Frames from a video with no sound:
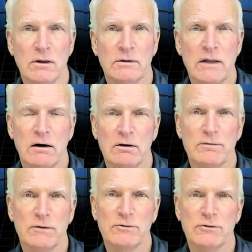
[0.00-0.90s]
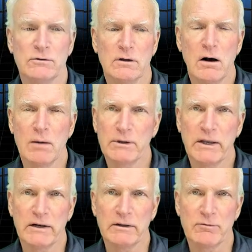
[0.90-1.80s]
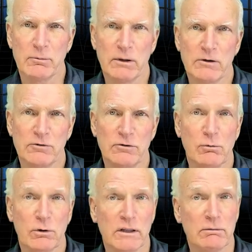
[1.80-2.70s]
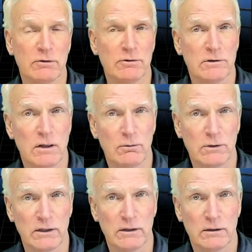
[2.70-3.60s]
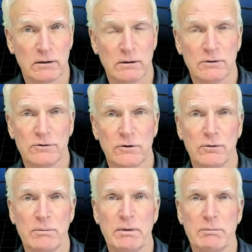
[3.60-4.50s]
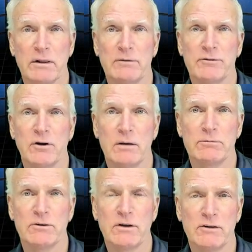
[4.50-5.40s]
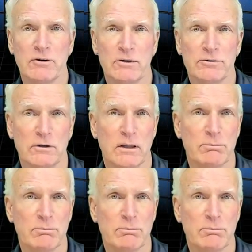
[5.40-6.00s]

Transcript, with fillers: Now, if it's complicated information, you want to give it slowly so that people have time to digest it and